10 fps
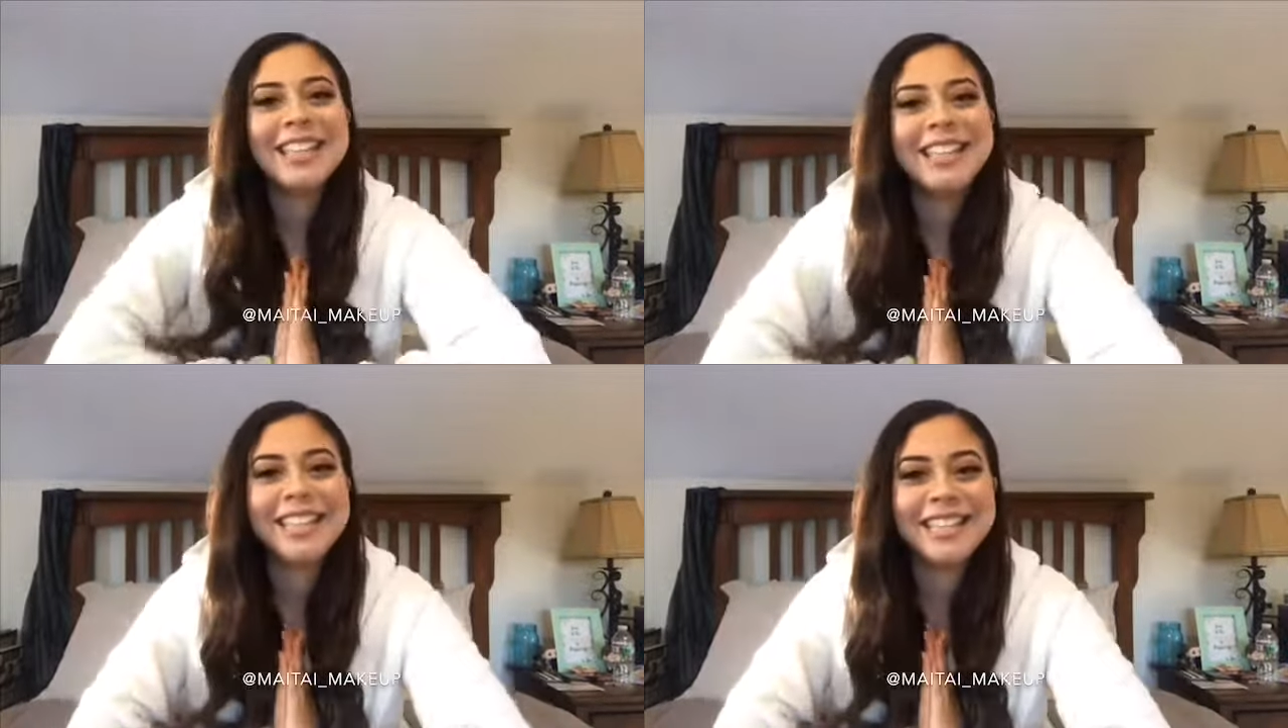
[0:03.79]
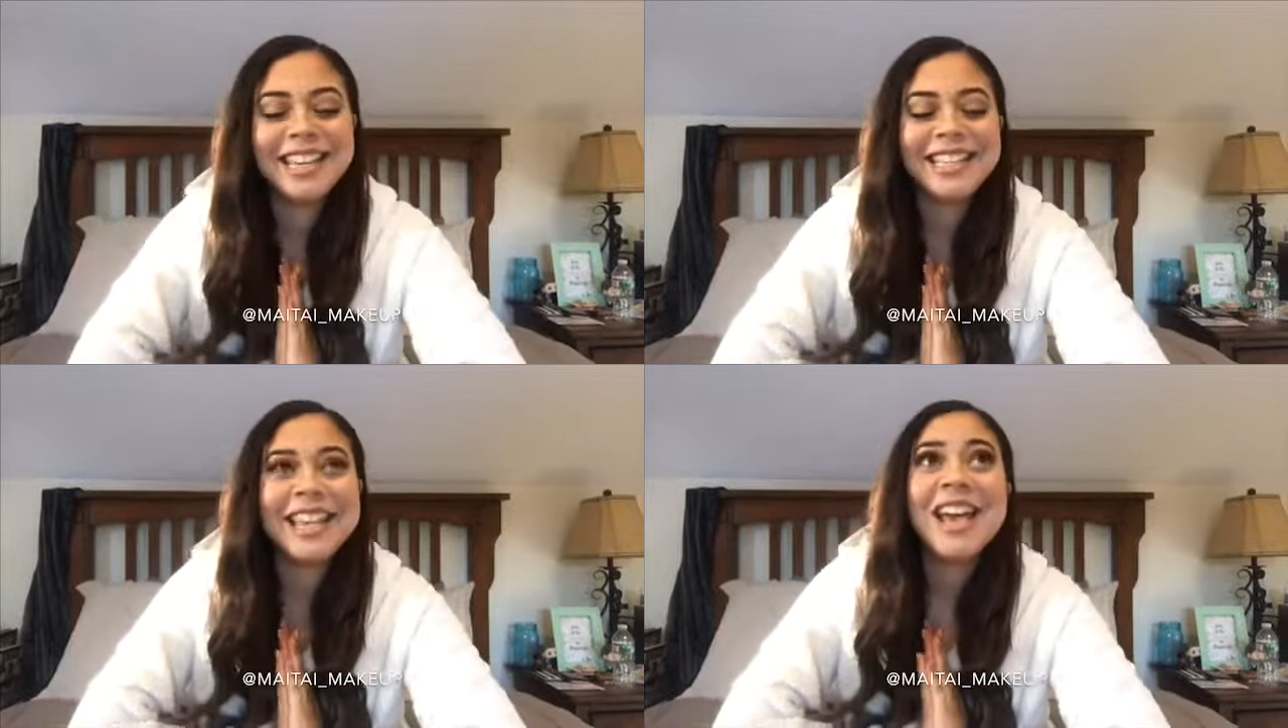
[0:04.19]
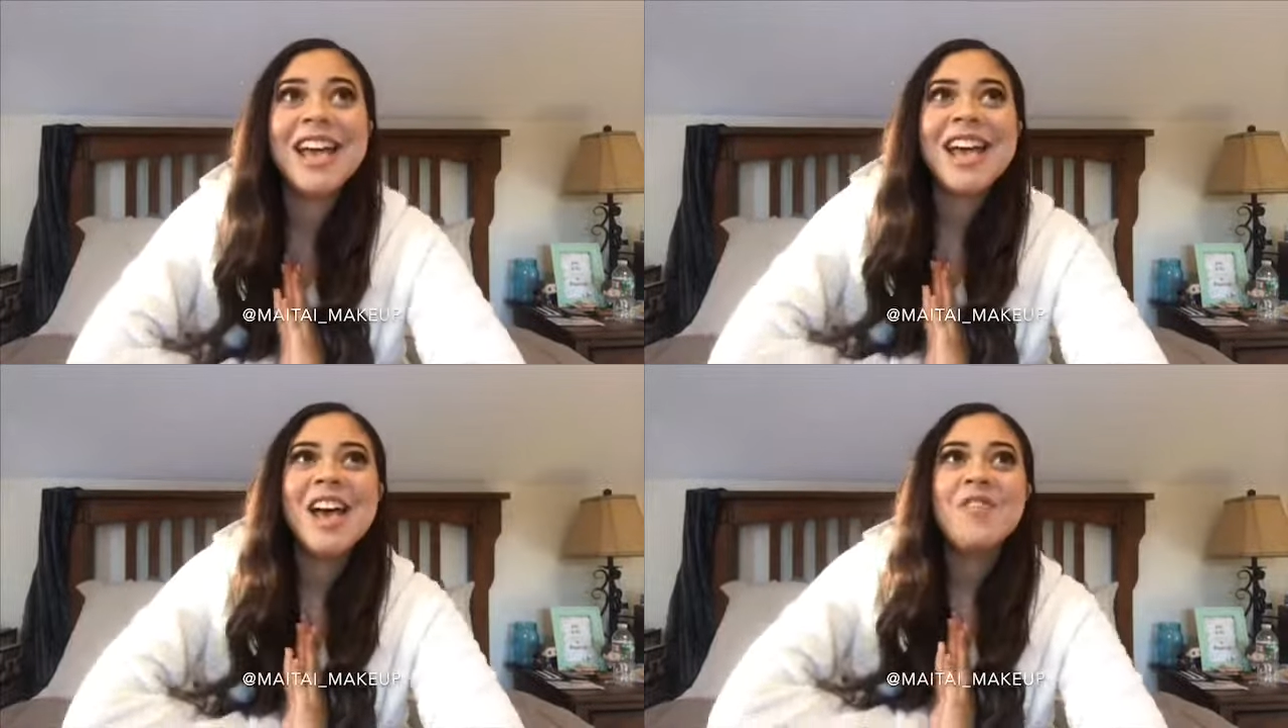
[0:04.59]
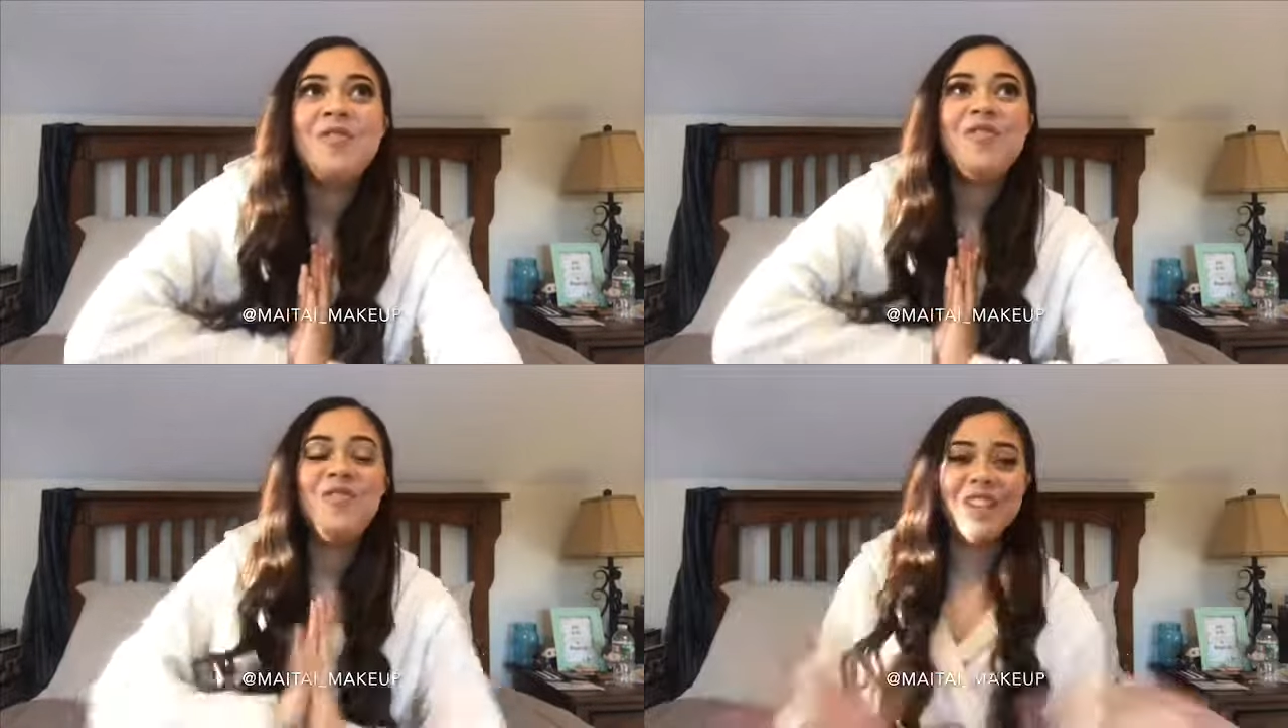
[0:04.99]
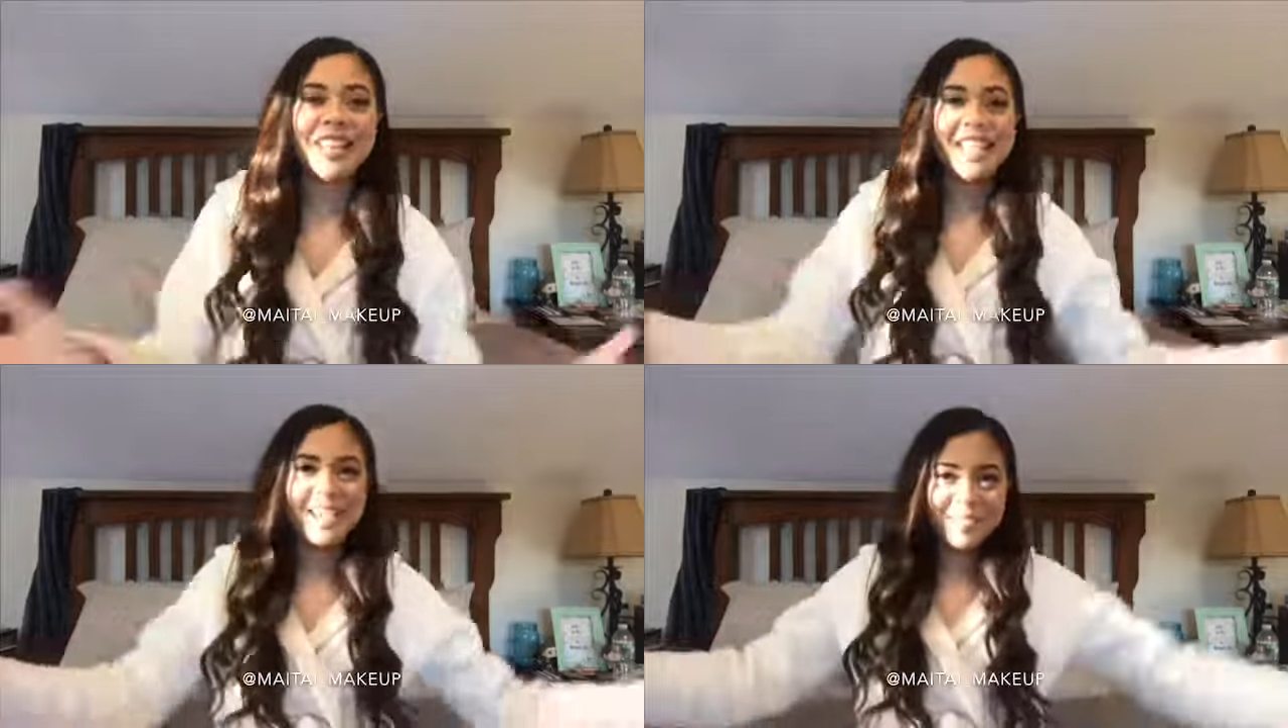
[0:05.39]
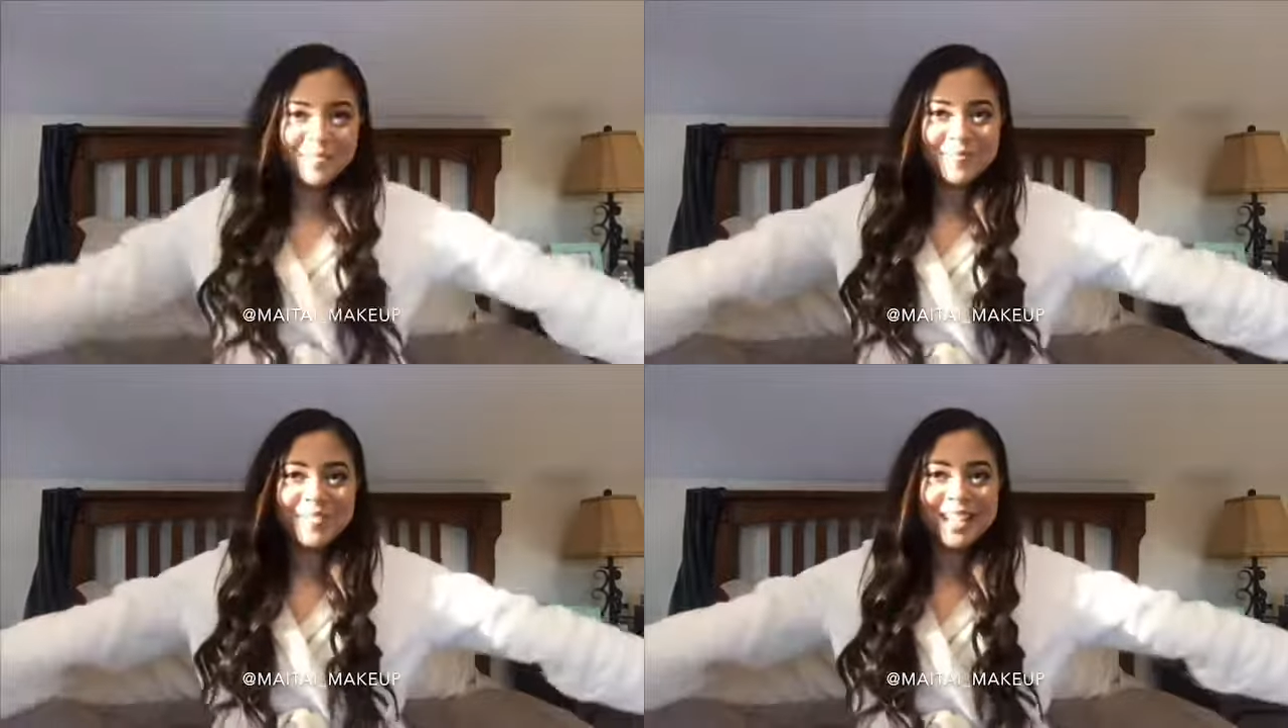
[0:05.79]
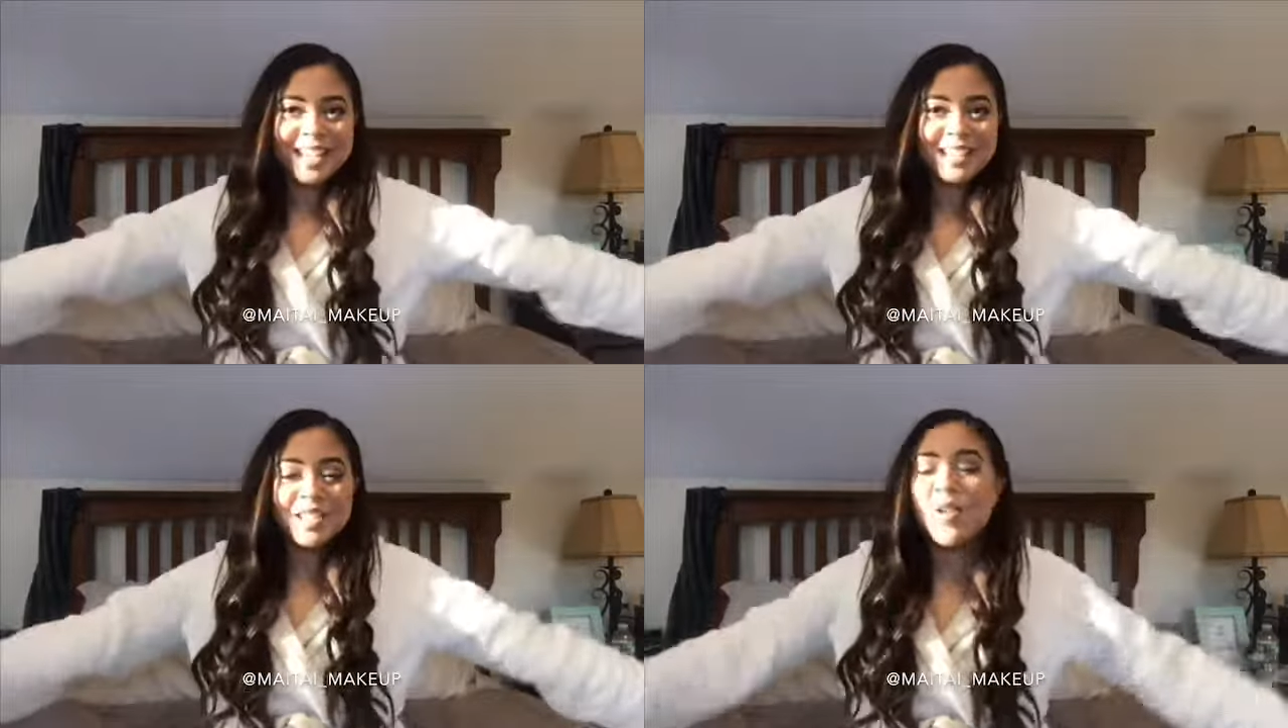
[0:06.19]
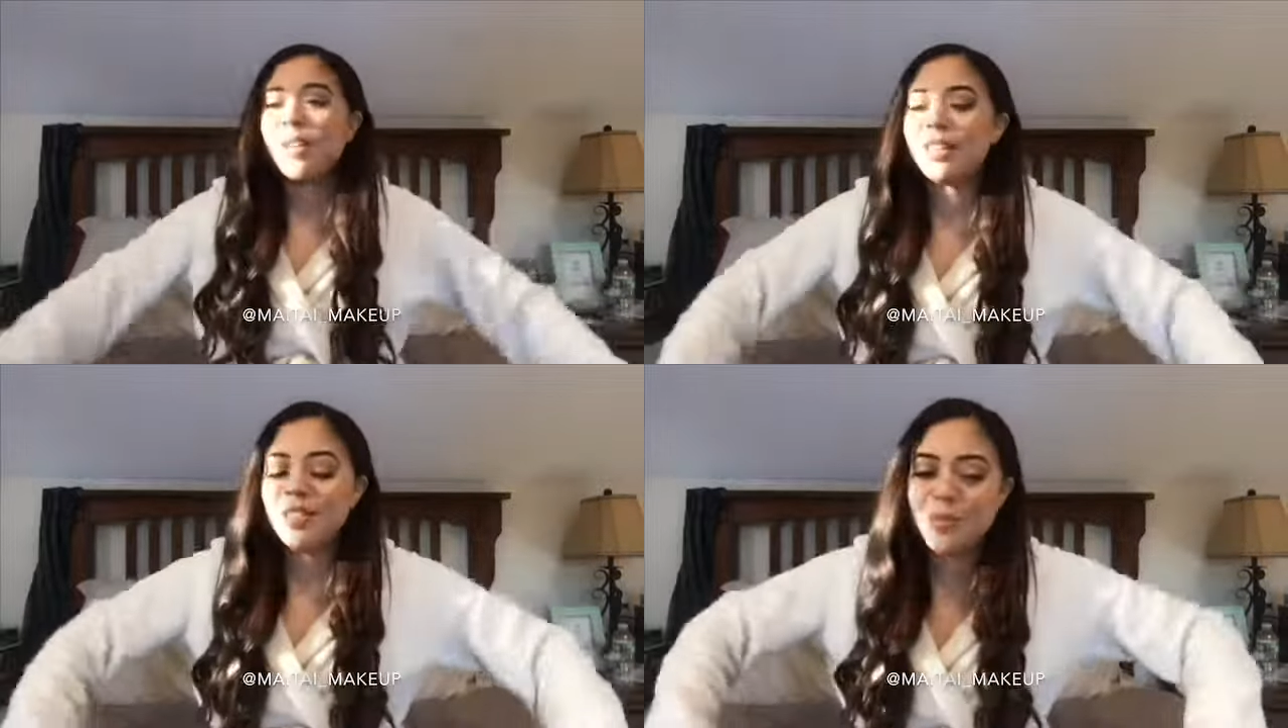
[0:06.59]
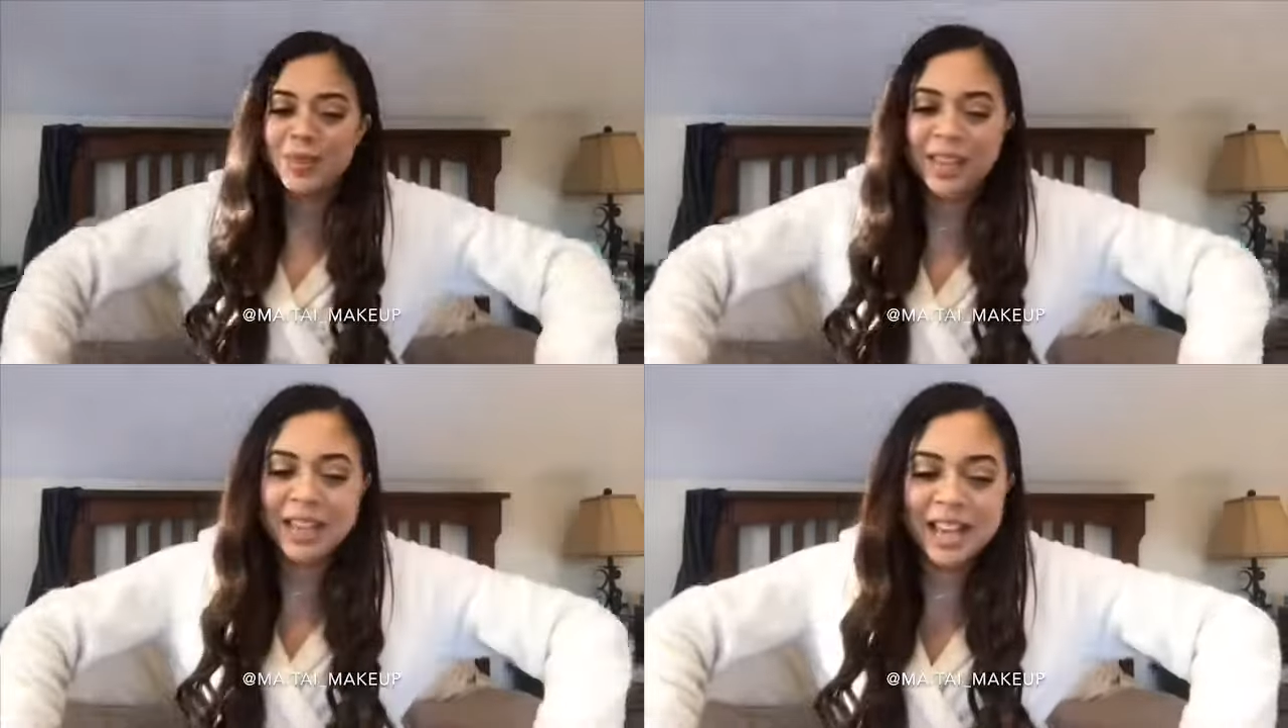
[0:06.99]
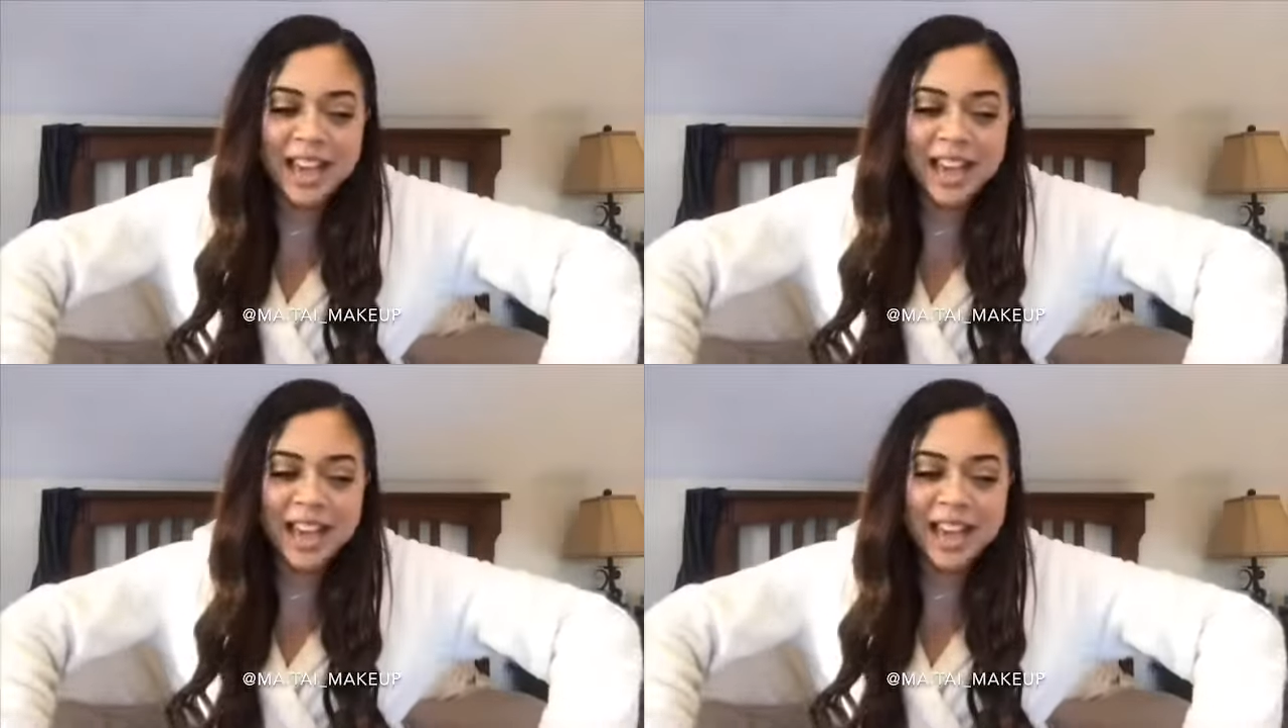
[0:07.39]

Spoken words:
Today's video is going to be